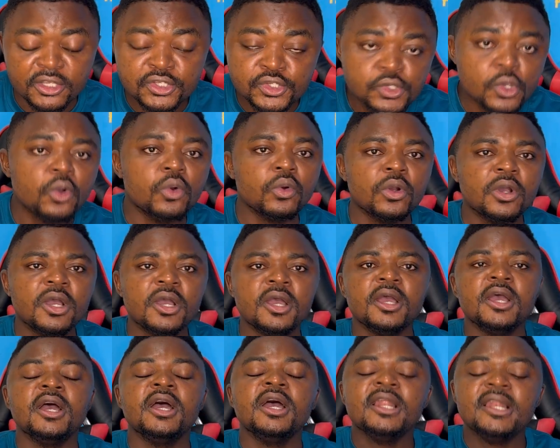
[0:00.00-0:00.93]
So
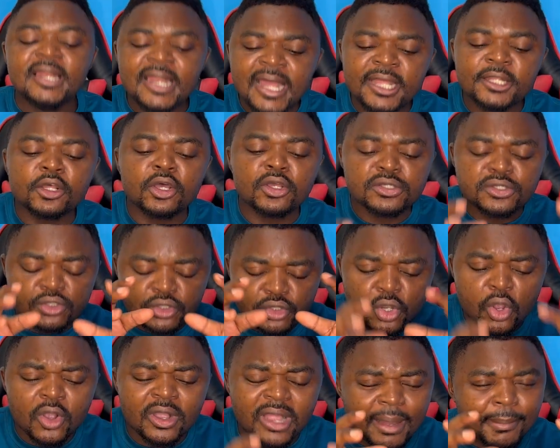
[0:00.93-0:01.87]
let us
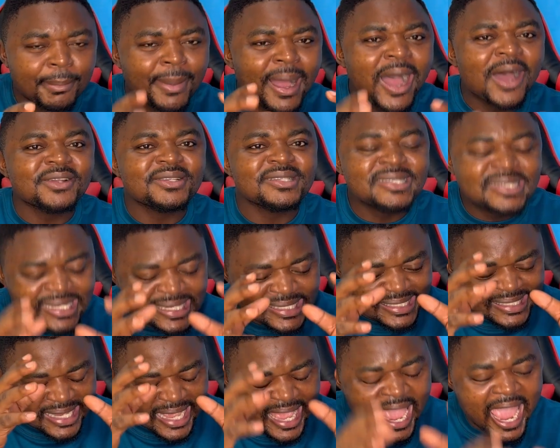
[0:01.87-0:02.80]
talk about this